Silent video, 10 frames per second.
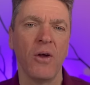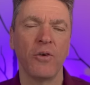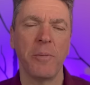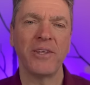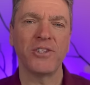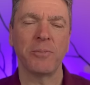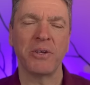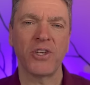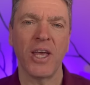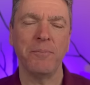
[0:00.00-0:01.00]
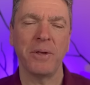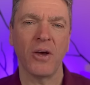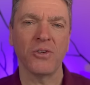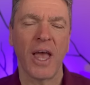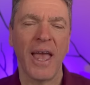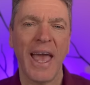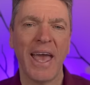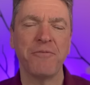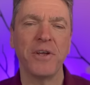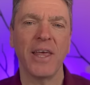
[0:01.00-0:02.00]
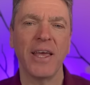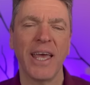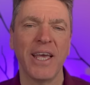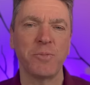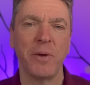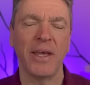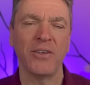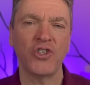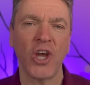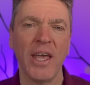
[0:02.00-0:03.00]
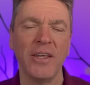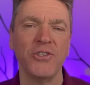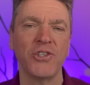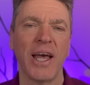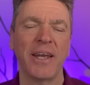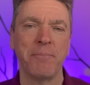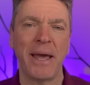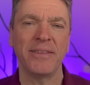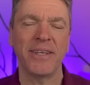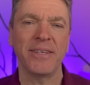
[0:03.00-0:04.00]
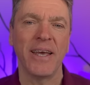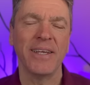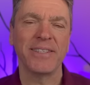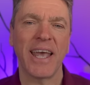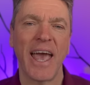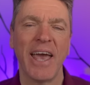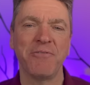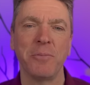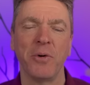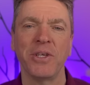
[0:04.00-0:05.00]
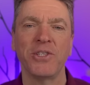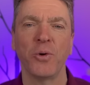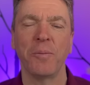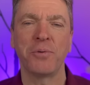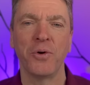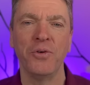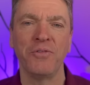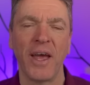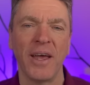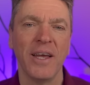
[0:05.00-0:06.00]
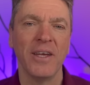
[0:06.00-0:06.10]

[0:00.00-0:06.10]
remains to be seen because Everything is being changed and amended to get everybody to approve it.